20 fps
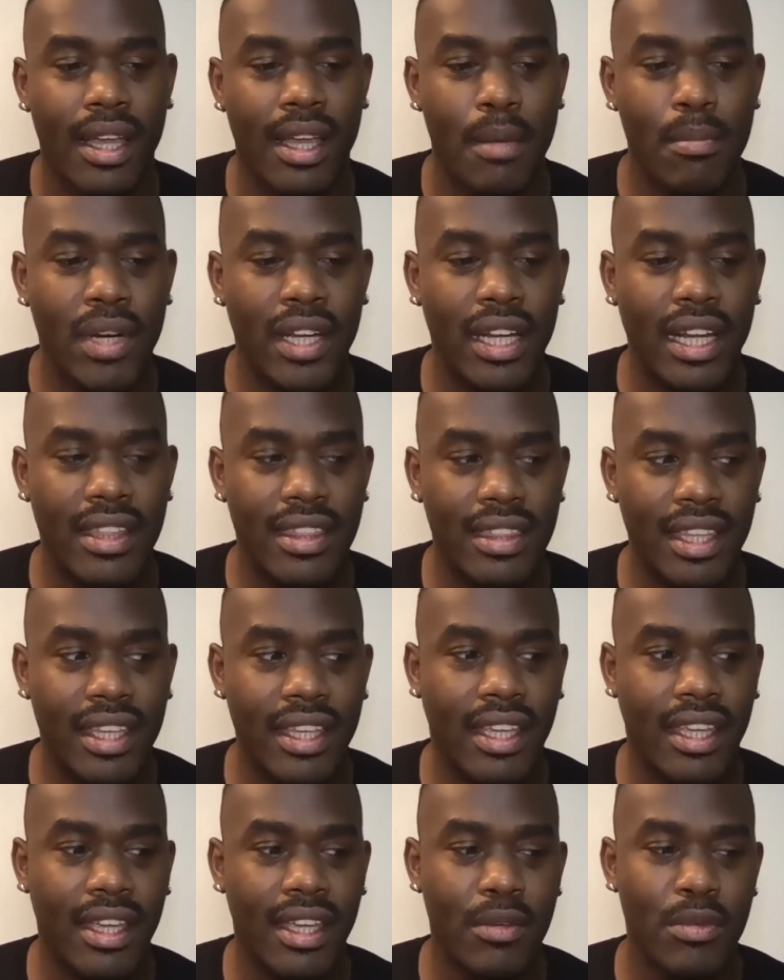But I
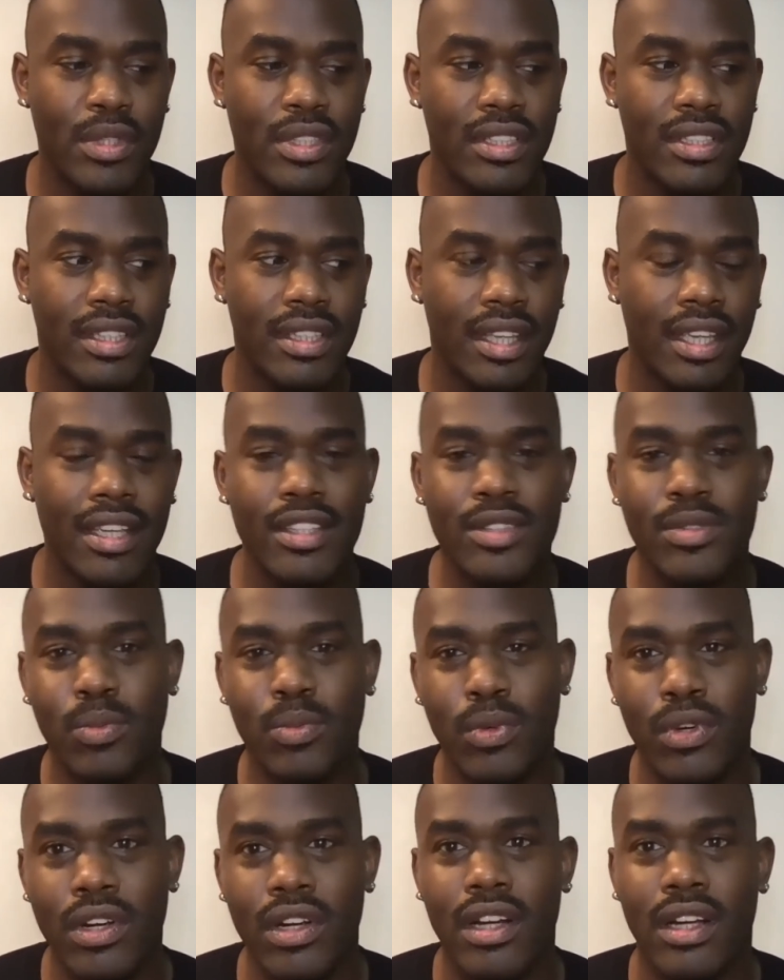think it was his
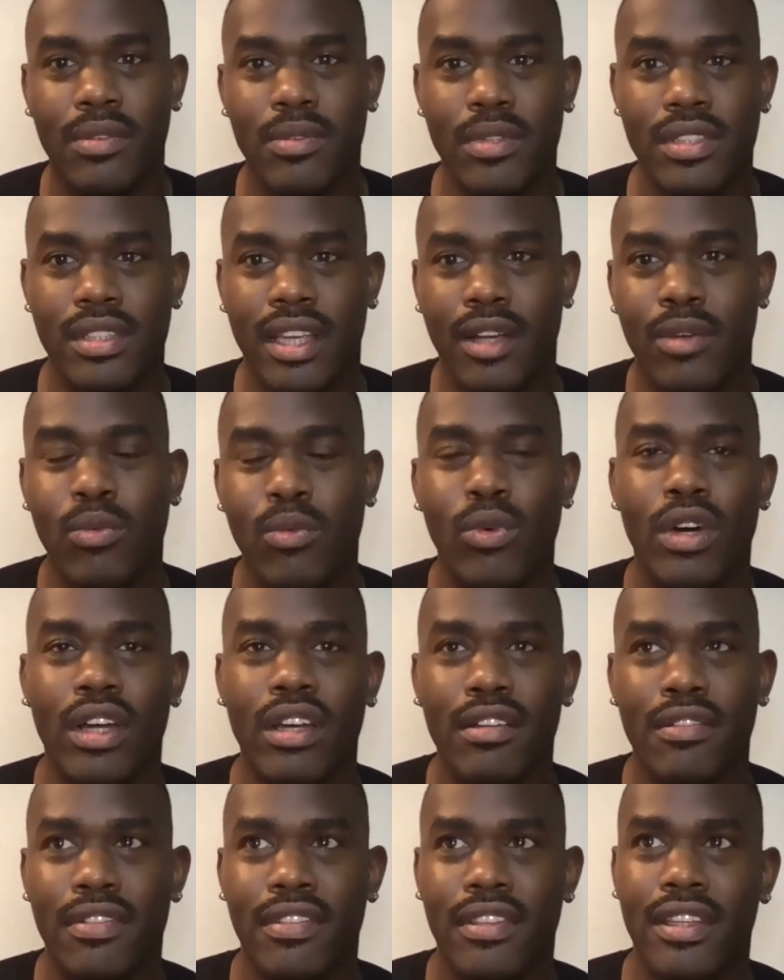work was like one
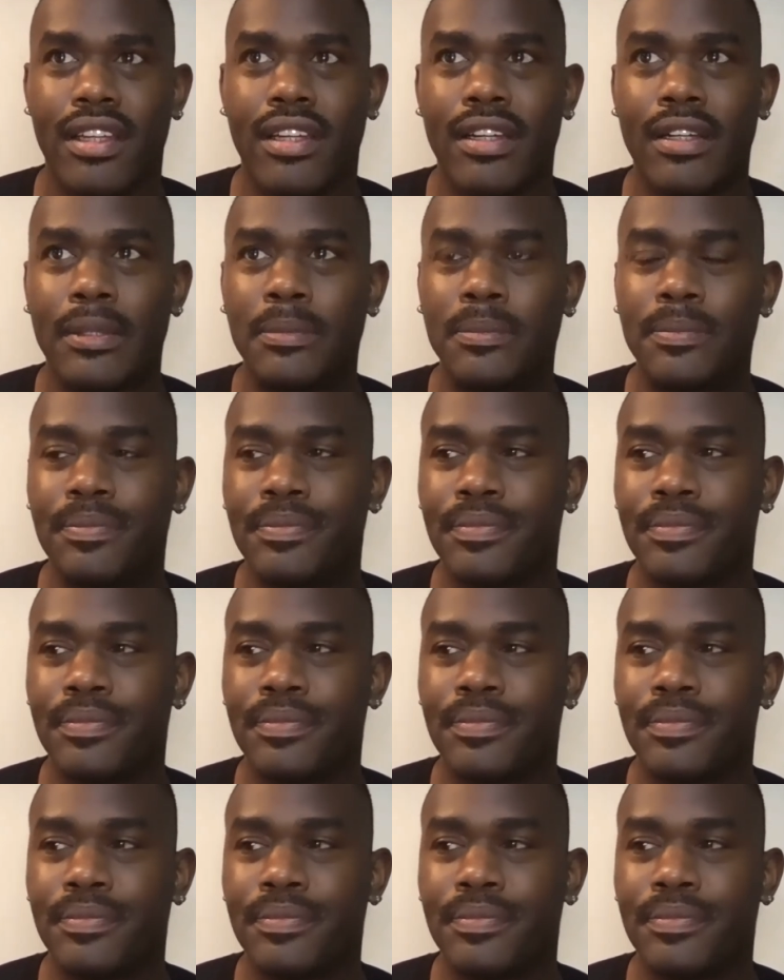of the